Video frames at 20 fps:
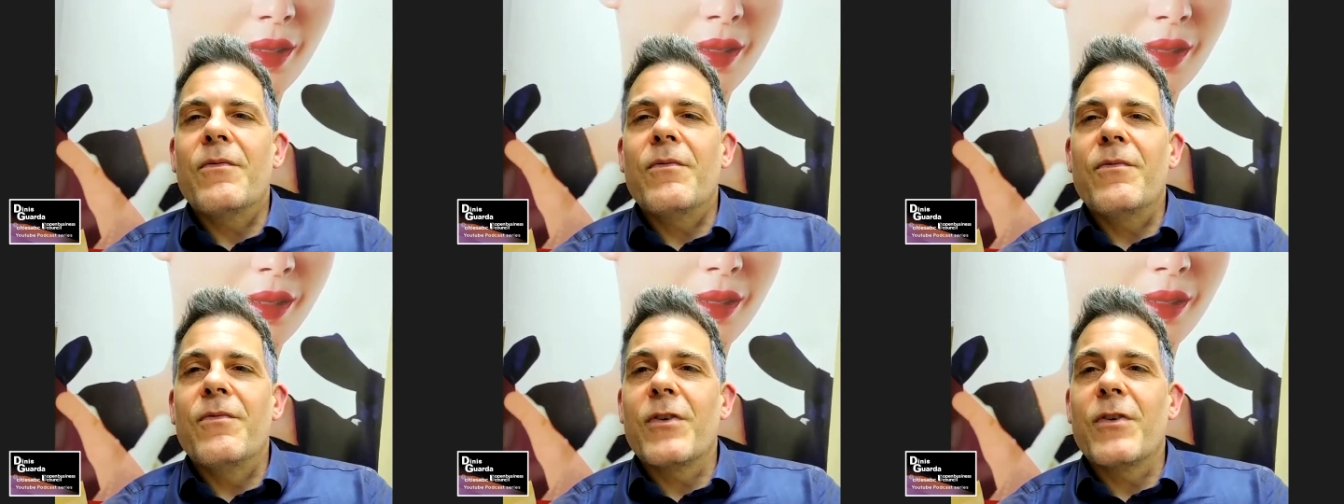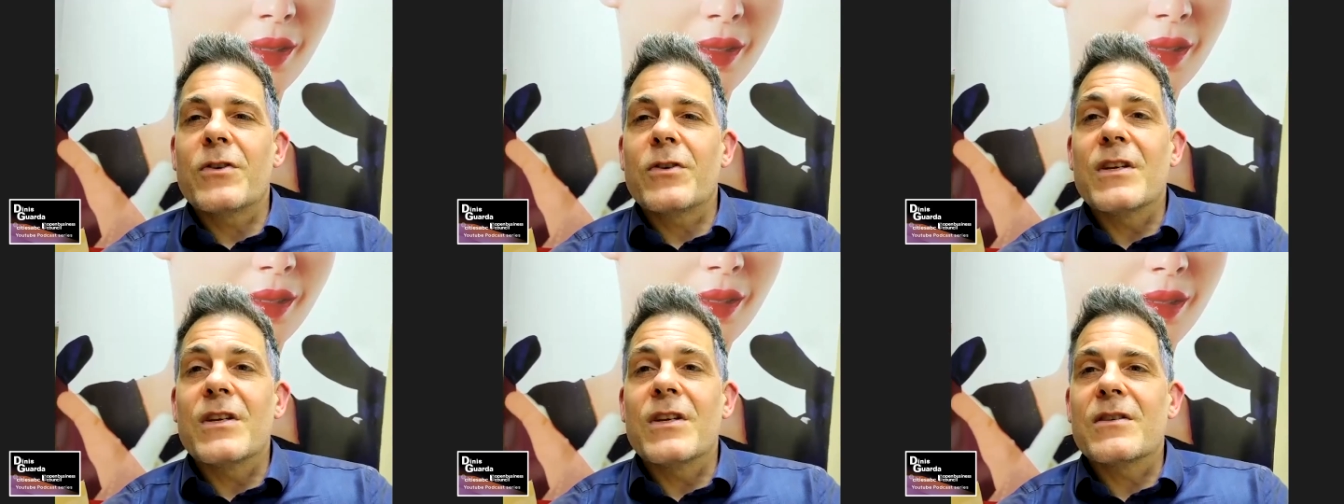
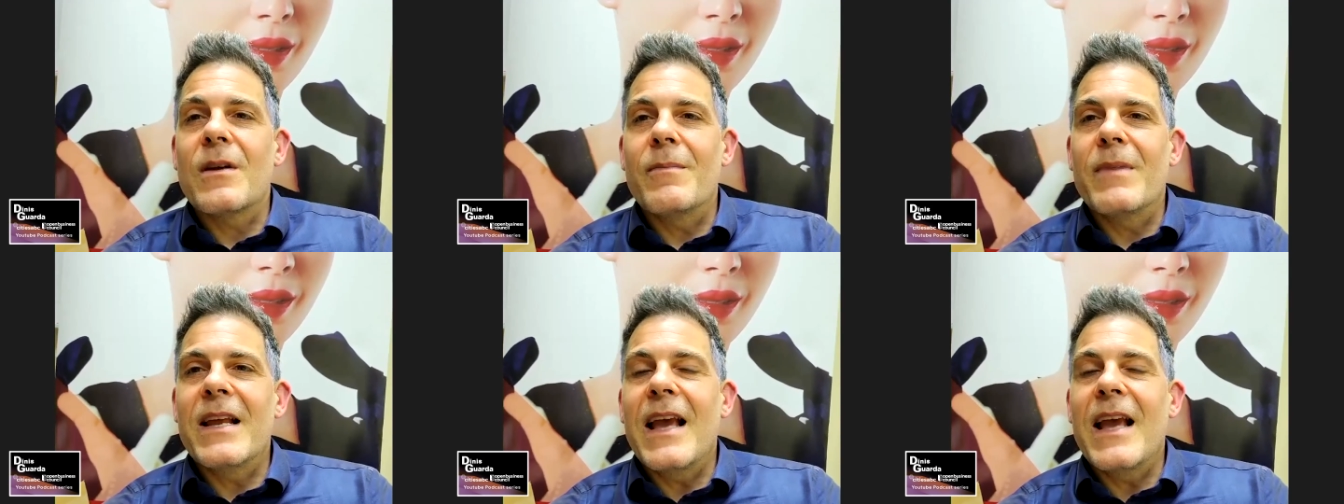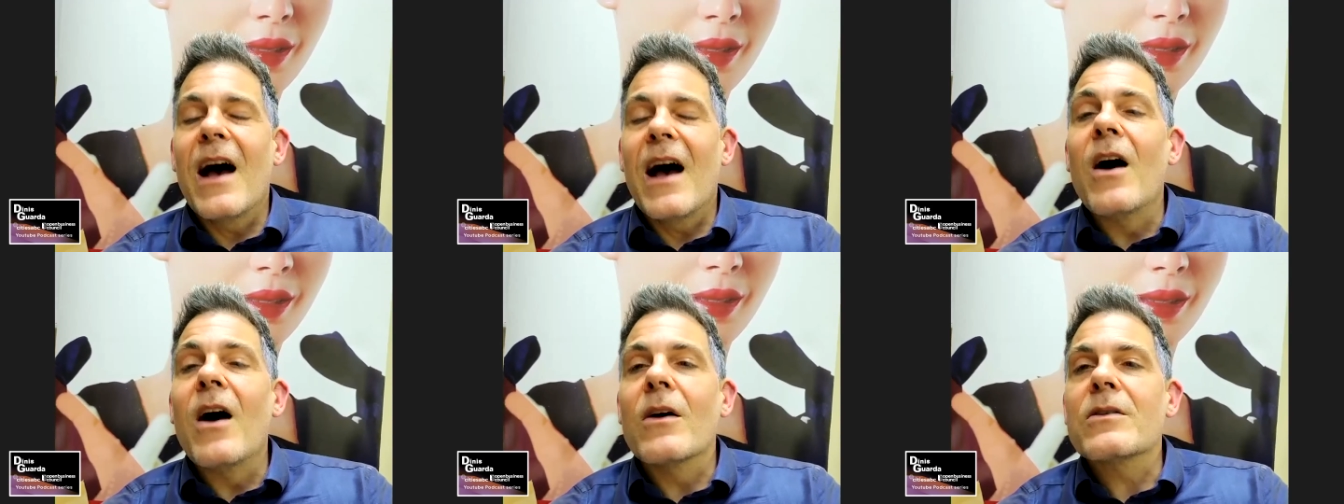versus somebody
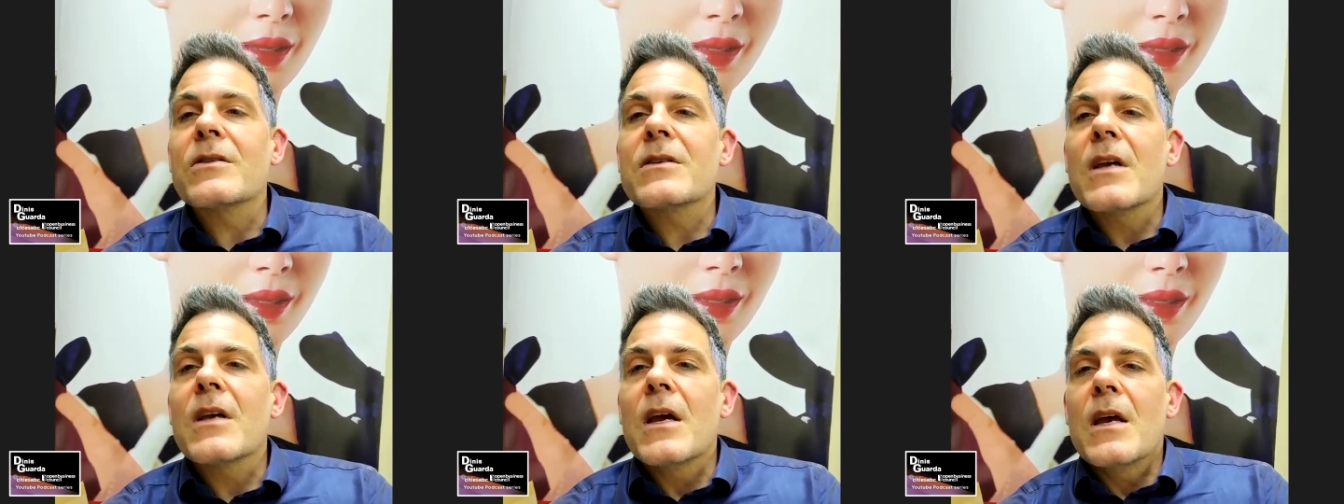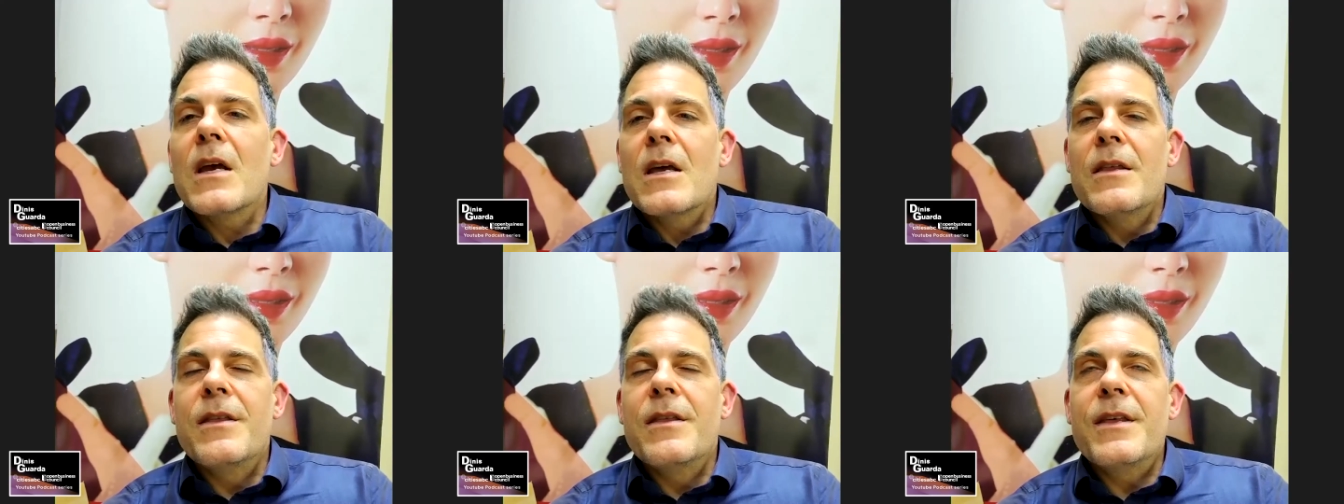else,
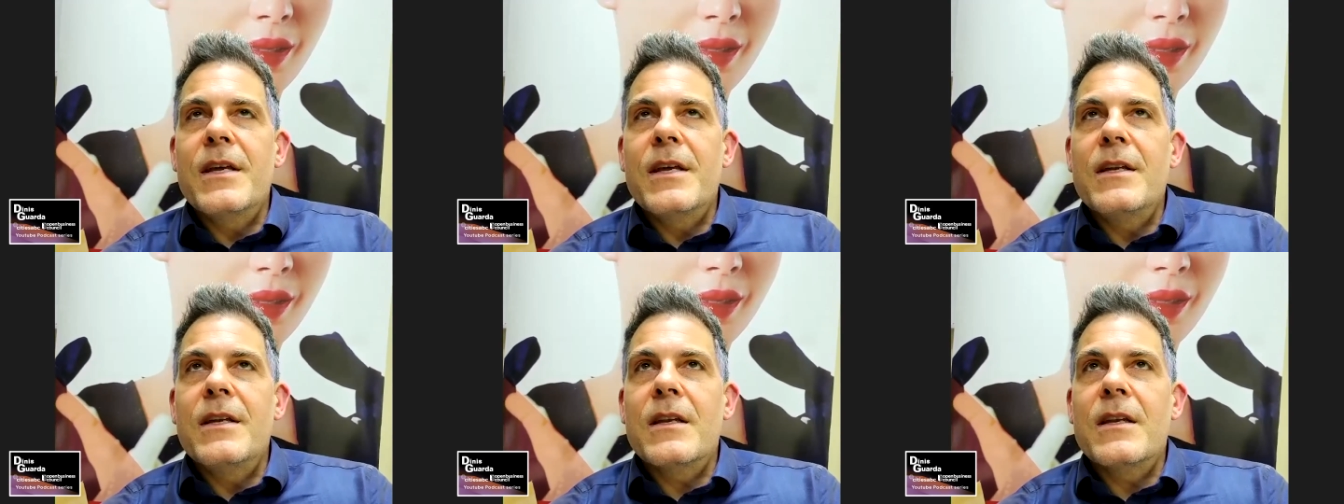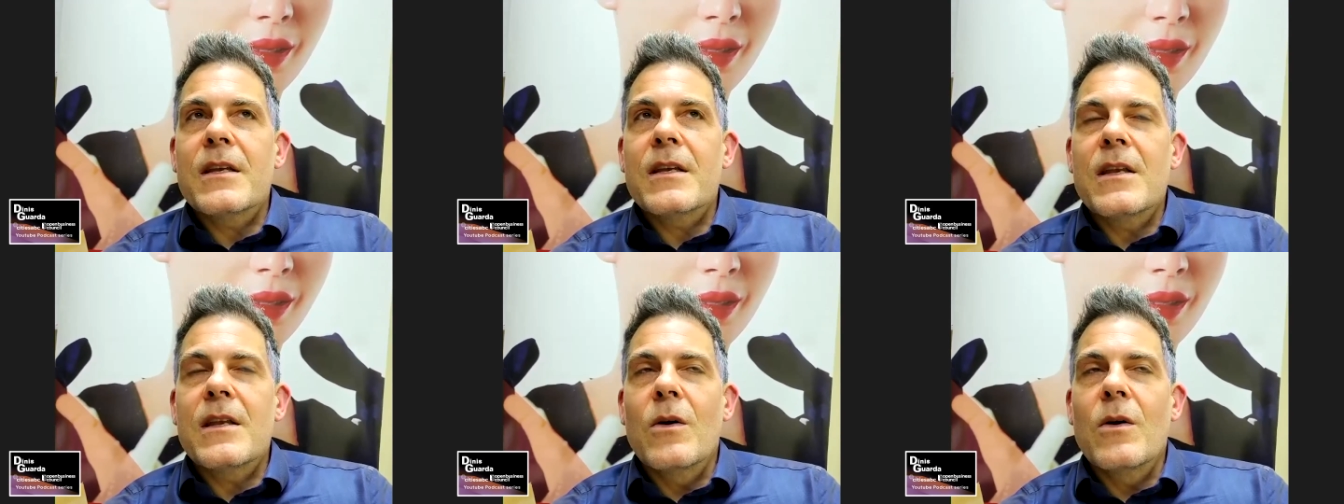then,
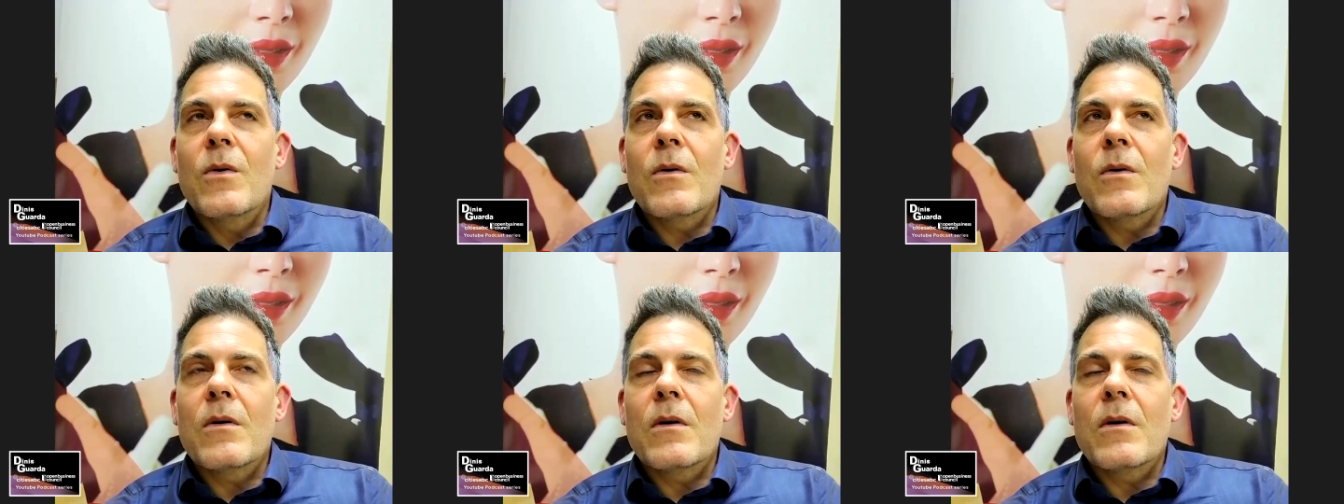you know,